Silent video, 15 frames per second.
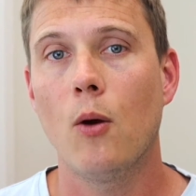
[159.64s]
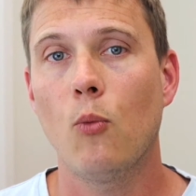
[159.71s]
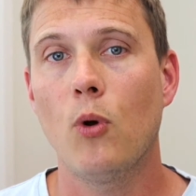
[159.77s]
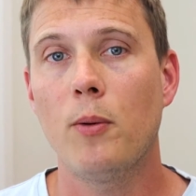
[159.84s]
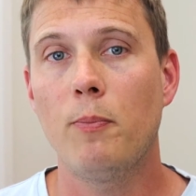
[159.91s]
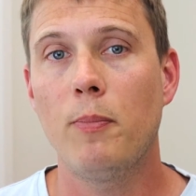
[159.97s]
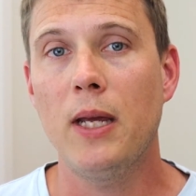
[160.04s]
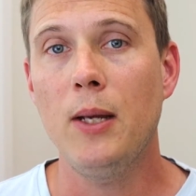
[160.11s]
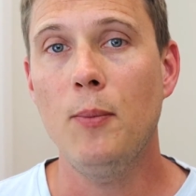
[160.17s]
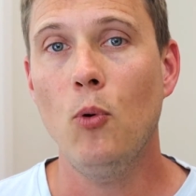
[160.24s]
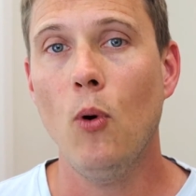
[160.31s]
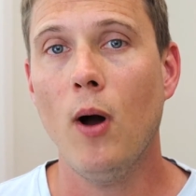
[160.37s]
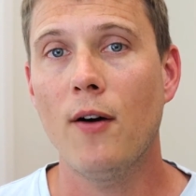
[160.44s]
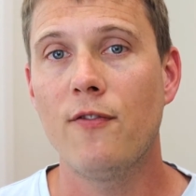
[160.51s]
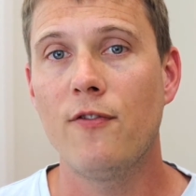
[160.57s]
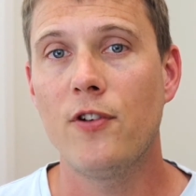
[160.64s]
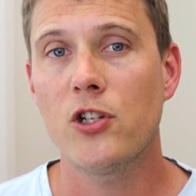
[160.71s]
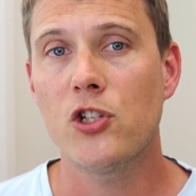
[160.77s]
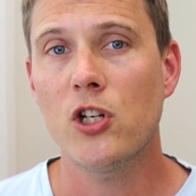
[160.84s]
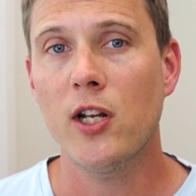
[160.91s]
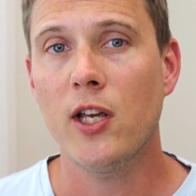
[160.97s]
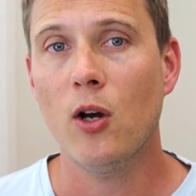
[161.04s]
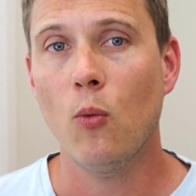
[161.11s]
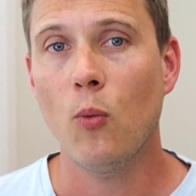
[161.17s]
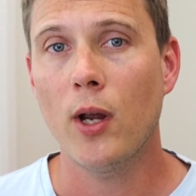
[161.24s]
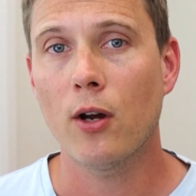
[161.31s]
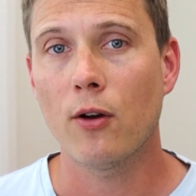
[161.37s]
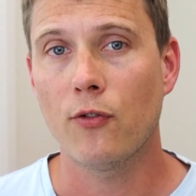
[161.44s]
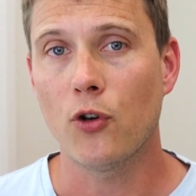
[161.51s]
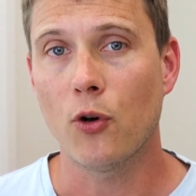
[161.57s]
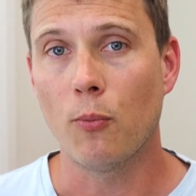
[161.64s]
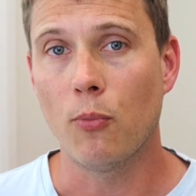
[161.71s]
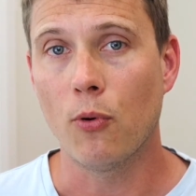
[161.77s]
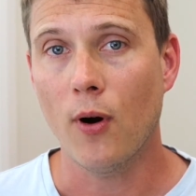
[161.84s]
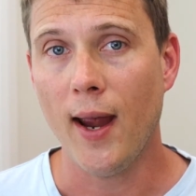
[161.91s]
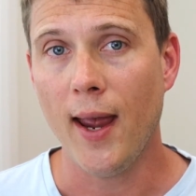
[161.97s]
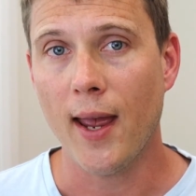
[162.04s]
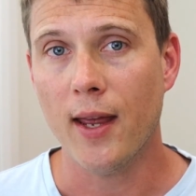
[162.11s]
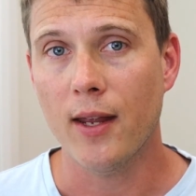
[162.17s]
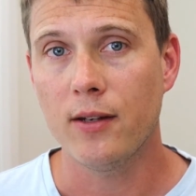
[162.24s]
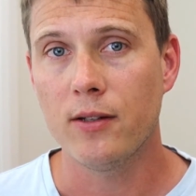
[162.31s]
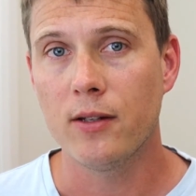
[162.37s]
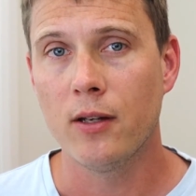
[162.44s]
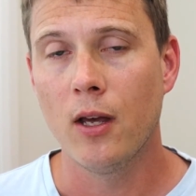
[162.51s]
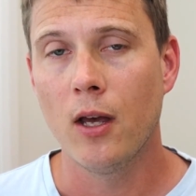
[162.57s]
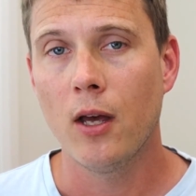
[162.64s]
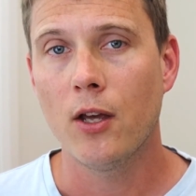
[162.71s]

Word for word: When people are visually aware of your brand,